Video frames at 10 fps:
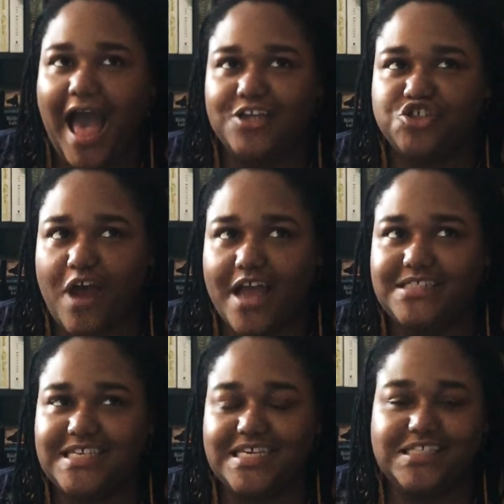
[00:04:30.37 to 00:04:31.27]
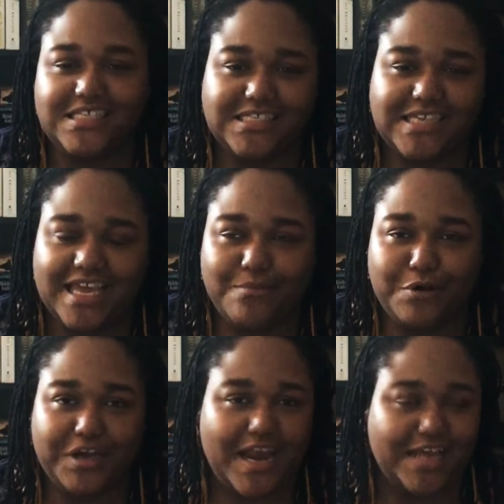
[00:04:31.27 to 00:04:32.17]
I tried to get into the second
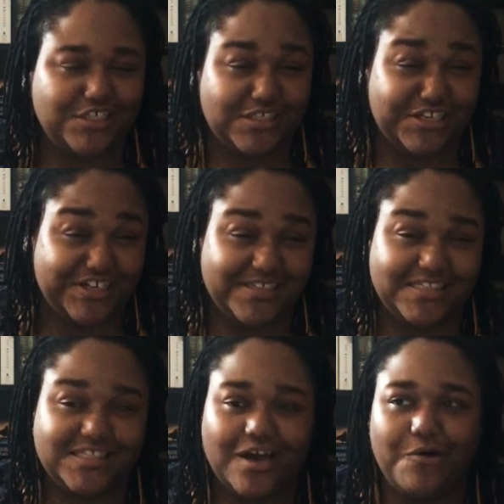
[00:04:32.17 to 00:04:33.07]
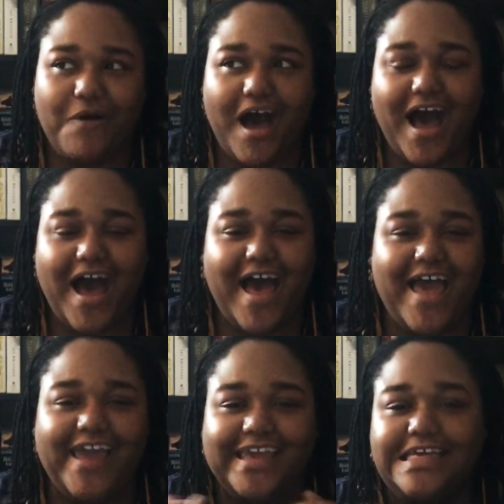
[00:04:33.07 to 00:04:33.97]
book and I just couldn't, so
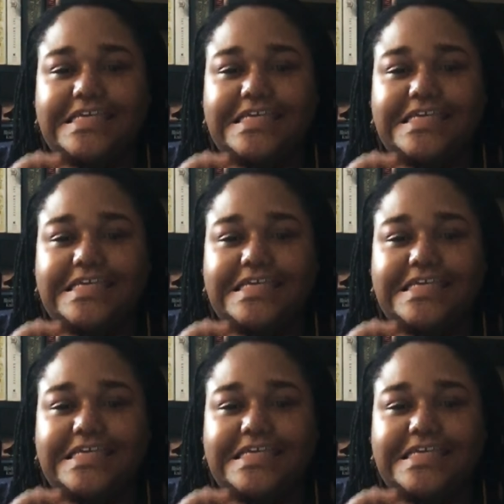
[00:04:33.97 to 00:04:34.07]
I